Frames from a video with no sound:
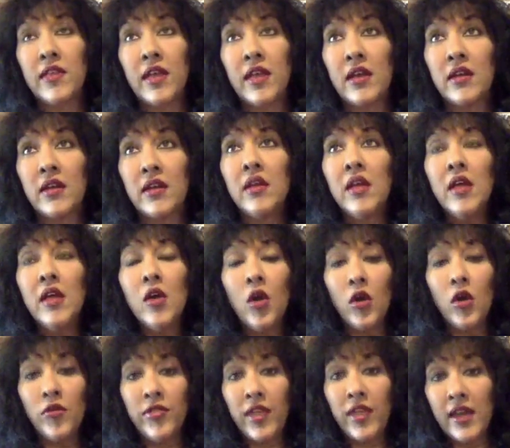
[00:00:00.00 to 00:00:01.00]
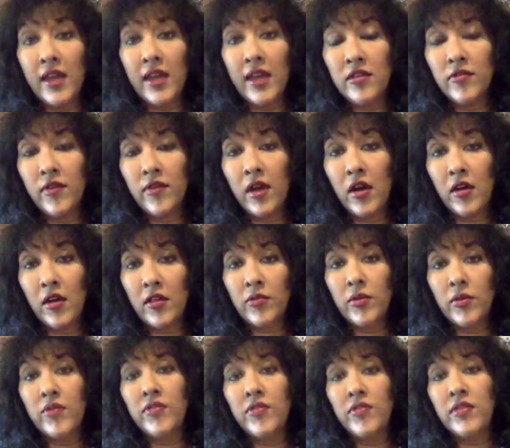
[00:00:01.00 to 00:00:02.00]
And of the
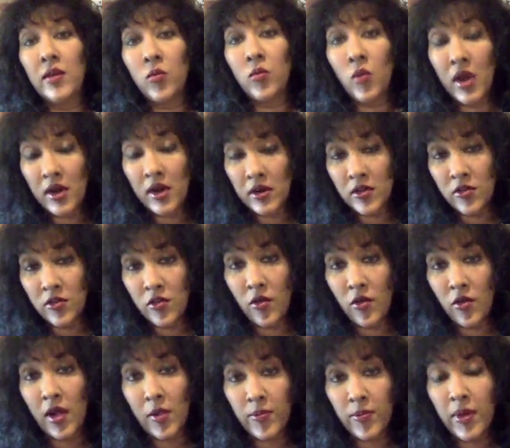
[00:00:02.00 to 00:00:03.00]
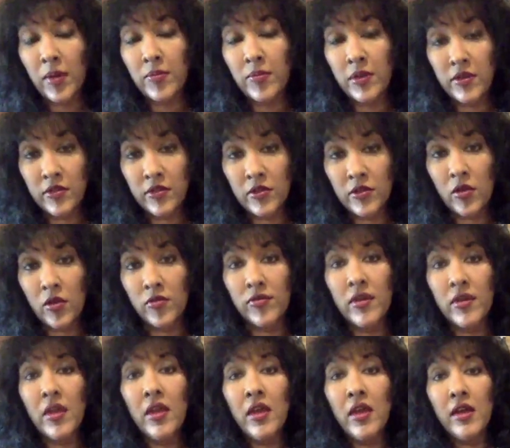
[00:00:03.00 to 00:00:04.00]
antivirals, we've seen one trial published of
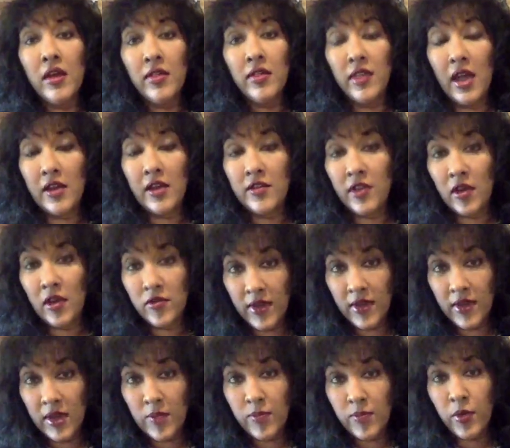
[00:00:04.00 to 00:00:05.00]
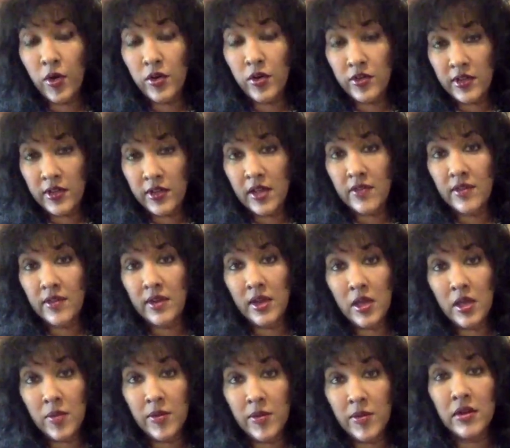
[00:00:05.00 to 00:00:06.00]
the HIV protease
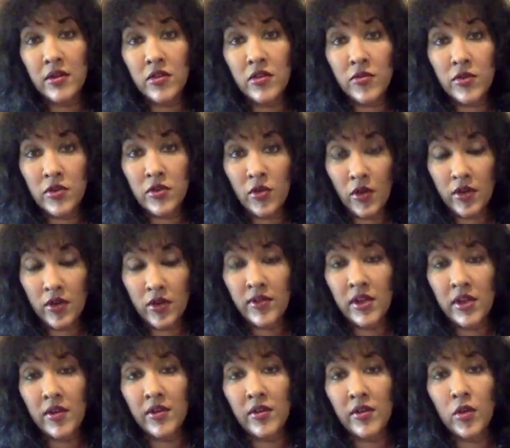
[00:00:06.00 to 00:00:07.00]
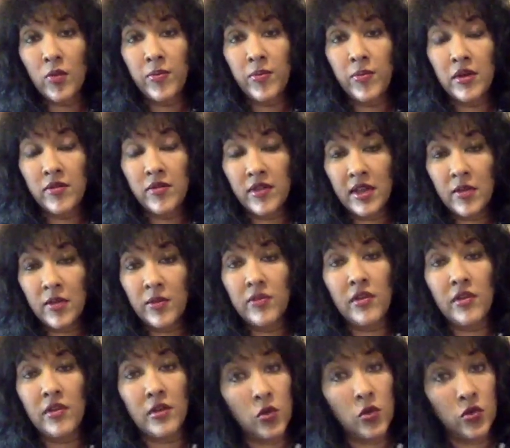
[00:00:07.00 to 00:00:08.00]
inhibitors, ritonavir and lopinavir,
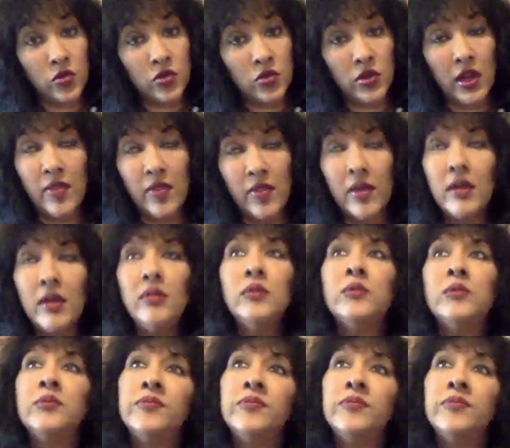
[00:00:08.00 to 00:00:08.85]
which are used together.